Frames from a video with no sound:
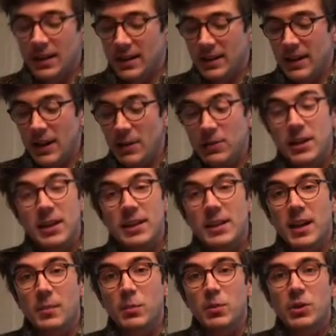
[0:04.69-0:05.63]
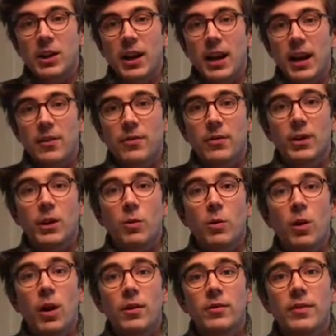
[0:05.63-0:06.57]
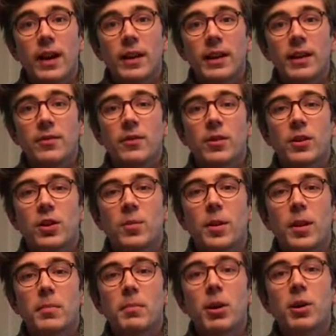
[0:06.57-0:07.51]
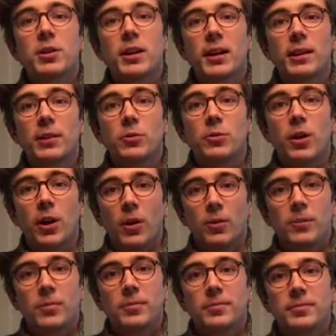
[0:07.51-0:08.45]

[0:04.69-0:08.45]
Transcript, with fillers: Today we're tasting a Muscadet from the Loire Valley from the domaine Martin Luneau.